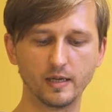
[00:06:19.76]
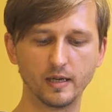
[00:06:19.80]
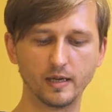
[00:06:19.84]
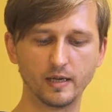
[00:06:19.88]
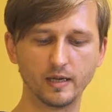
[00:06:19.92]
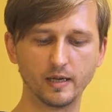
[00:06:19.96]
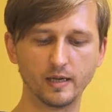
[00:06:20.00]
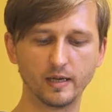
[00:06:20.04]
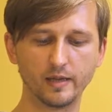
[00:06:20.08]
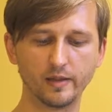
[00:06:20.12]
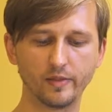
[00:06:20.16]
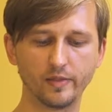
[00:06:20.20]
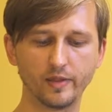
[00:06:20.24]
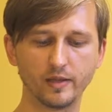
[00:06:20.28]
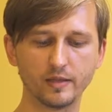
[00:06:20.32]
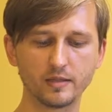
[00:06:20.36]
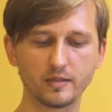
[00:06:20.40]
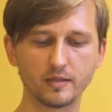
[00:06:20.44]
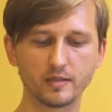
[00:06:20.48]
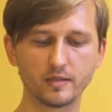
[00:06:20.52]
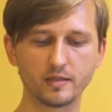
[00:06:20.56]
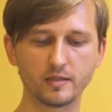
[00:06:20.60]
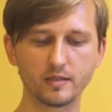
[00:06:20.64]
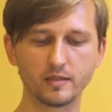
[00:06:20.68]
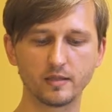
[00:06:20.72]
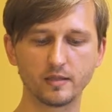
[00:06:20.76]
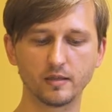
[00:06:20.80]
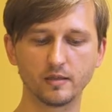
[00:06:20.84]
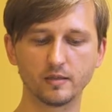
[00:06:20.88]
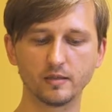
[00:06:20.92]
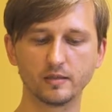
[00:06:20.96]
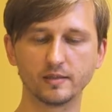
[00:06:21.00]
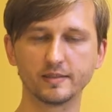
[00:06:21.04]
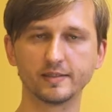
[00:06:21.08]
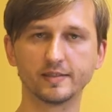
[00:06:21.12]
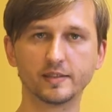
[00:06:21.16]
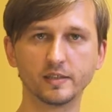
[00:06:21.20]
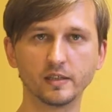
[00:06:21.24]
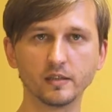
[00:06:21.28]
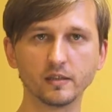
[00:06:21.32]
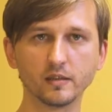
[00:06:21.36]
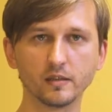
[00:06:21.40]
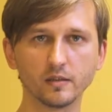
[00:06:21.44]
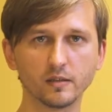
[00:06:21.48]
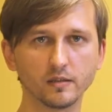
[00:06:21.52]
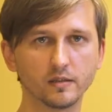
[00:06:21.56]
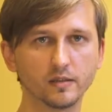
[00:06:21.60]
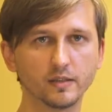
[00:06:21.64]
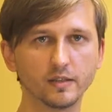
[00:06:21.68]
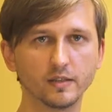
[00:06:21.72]
that's
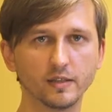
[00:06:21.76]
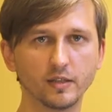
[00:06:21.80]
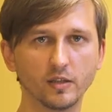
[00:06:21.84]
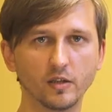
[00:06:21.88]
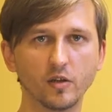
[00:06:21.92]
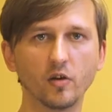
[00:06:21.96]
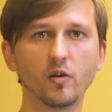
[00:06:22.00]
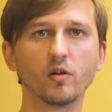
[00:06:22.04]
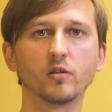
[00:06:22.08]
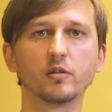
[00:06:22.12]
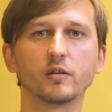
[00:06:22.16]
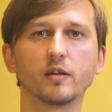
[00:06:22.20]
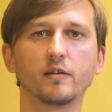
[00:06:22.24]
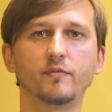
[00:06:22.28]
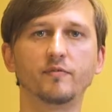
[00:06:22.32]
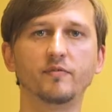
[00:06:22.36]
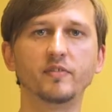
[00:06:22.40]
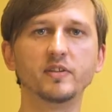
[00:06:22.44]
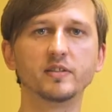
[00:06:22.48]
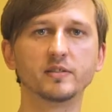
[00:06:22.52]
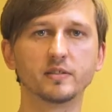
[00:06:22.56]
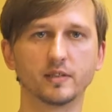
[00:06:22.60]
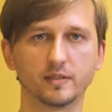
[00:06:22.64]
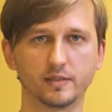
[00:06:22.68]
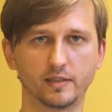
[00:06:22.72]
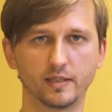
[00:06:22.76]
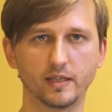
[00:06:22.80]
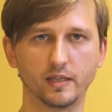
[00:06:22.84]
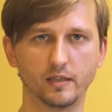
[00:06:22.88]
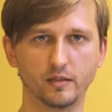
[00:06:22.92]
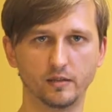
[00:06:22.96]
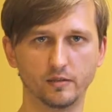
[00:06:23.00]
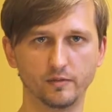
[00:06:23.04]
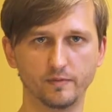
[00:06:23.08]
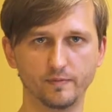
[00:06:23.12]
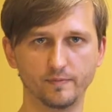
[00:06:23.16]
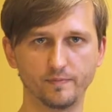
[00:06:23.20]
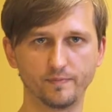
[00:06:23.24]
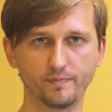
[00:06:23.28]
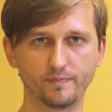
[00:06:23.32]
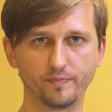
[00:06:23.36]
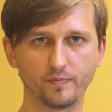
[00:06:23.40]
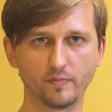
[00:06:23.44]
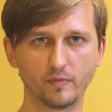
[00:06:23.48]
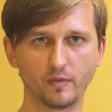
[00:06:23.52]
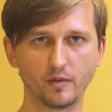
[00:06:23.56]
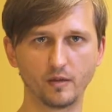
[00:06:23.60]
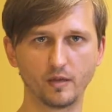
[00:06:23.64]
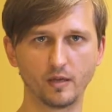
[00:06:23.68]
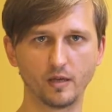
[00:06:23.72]
still not a Visa scale.
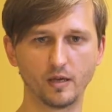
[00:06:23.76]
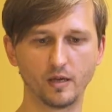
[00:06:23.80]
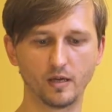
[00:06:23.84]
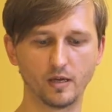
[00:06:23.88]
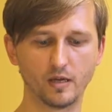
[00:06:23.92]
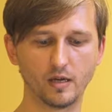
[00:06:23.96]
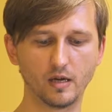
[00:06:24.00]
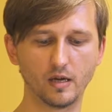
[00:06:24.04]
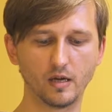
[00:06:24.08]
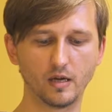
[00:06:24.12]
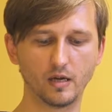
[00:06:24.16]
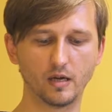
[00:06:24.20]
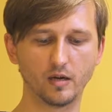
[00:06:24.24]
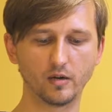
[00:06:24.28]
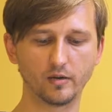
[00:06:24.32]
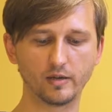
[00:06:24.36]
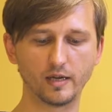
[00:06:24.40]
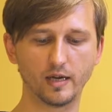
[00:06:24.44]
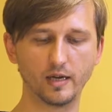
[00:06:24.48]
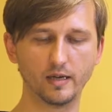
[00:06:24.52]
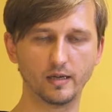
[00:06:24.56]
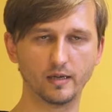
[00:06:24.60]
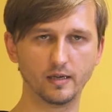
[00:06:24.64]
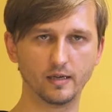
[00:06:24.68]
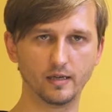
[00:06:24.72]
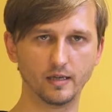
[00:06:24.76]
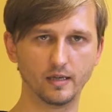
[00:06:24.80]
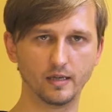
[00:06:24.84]
Okay,